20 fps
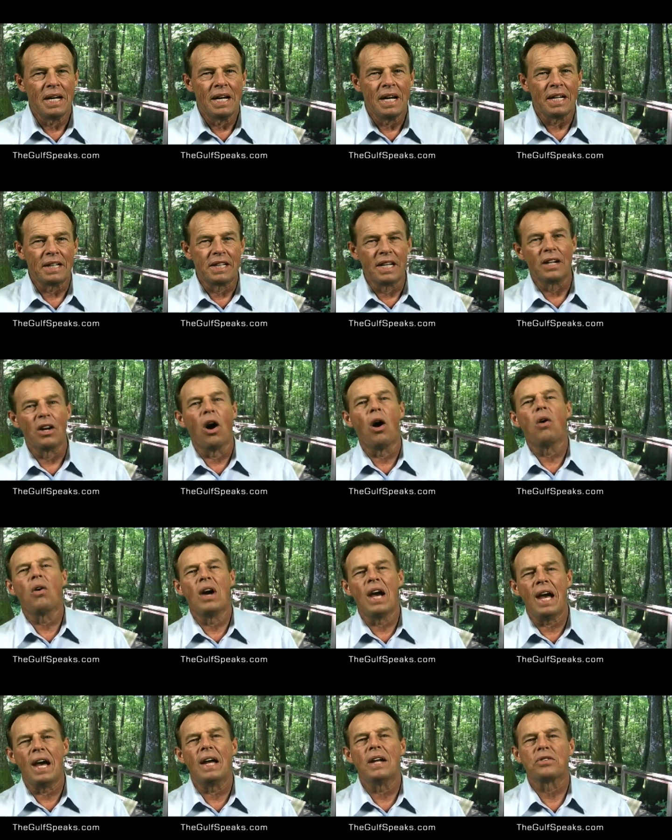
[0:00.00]
and get all
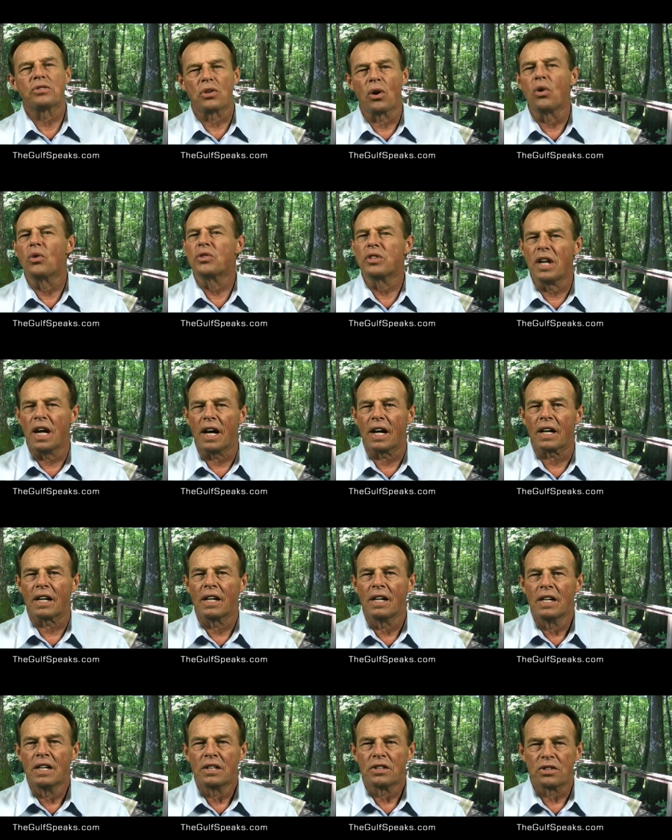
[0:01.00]
hands on deck
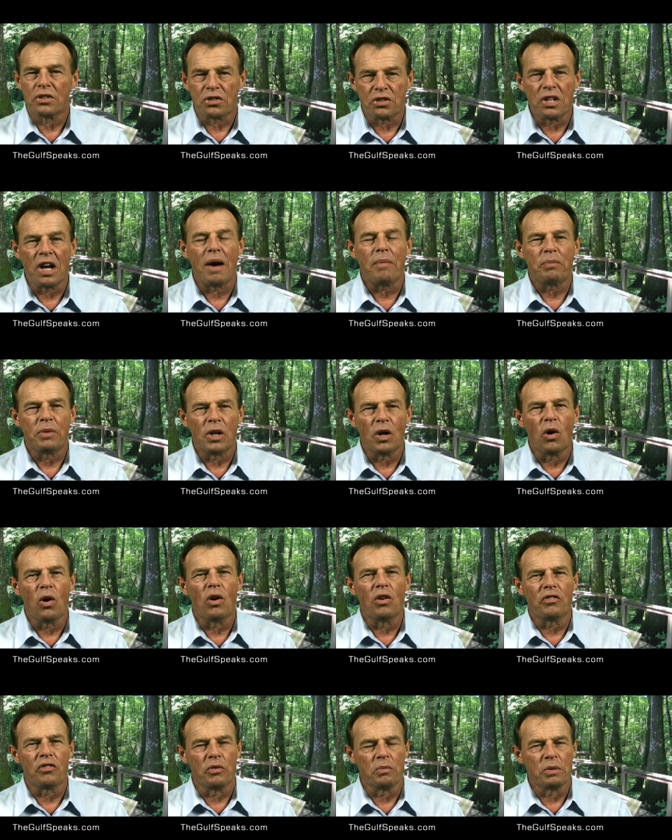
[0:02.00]
to stop the
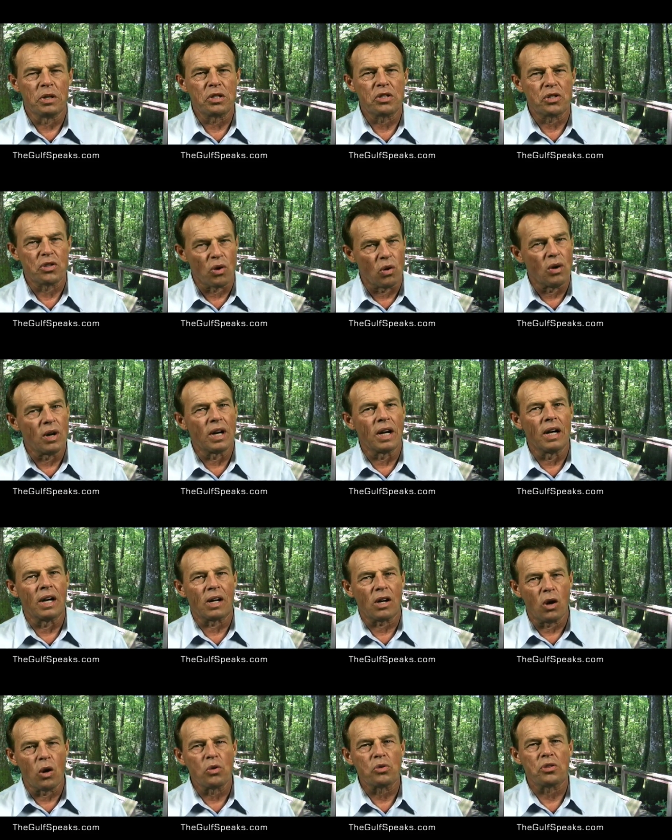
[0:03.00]
oil from destroying our
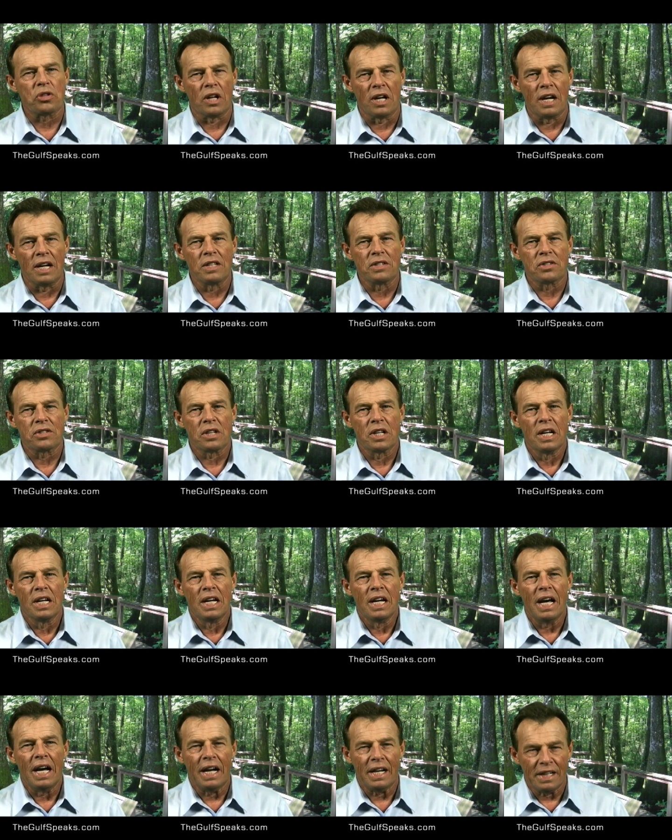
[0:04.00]
coastlines
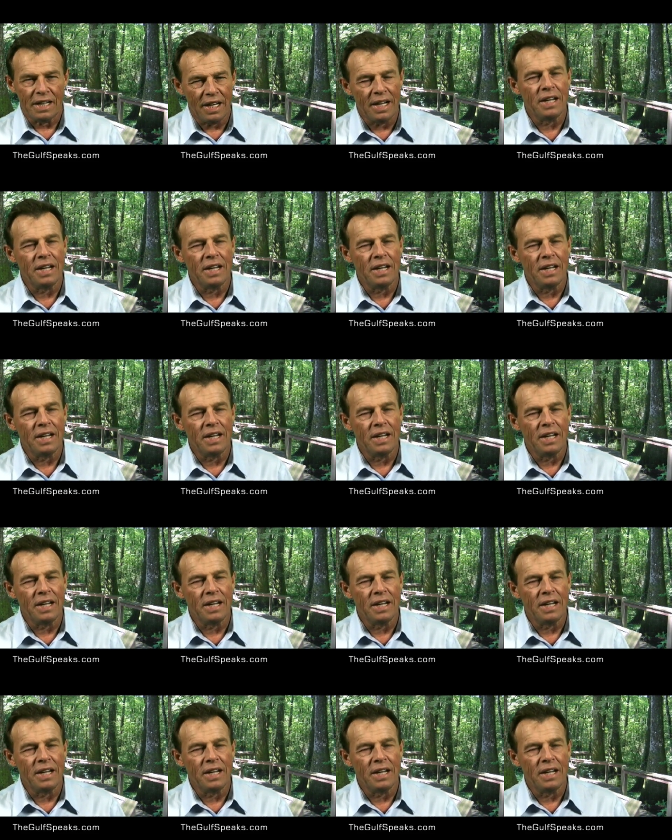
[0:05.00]
and